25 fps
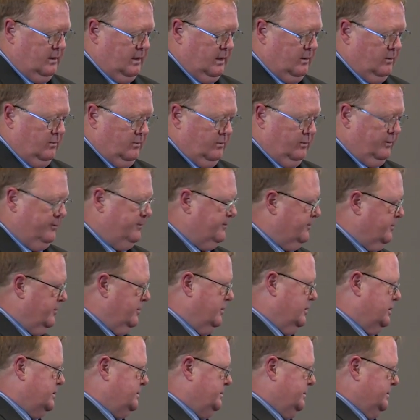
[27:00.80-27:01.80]
or the four
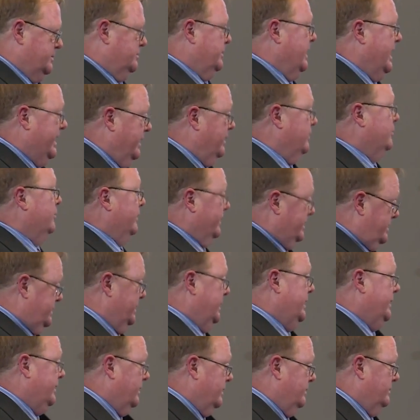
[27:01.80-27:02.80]
Gospels, or adding it all in
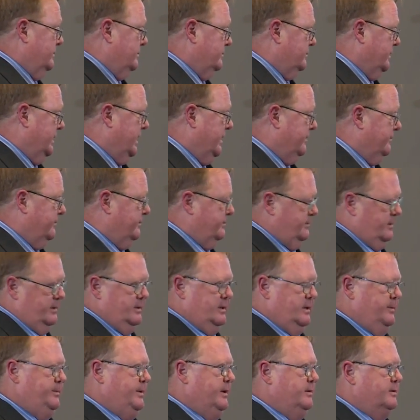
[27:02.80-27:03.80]
together, we have
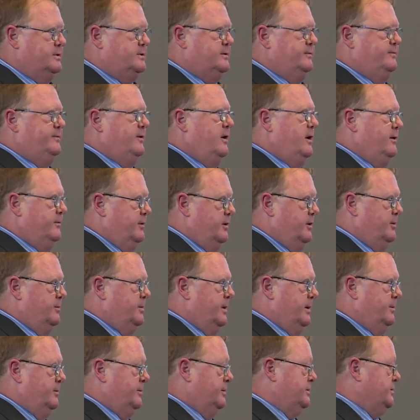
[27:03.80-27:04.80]
an appearance of 500
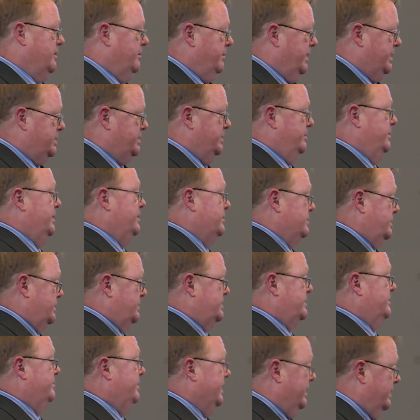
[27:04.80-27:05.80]
people, which I mentioned because it's
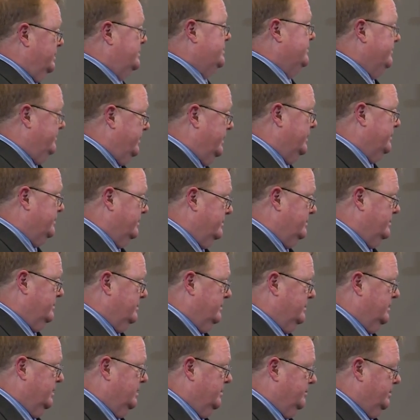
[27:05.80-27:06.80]
the biggest event.
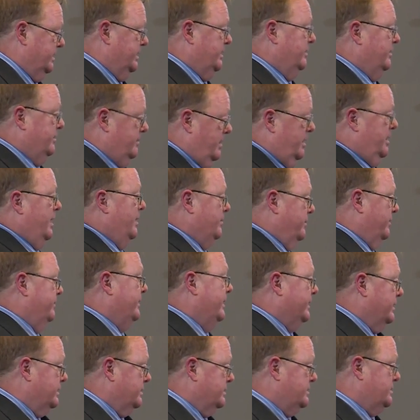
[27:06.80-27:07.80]
But there are a number of
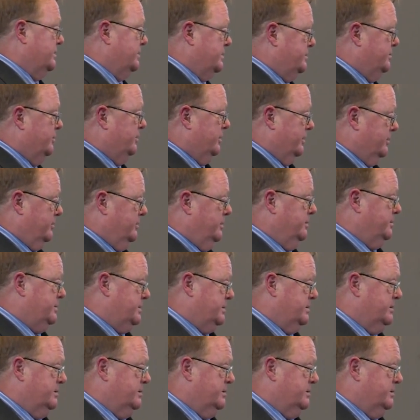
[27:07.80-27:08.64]
others to smaller groups.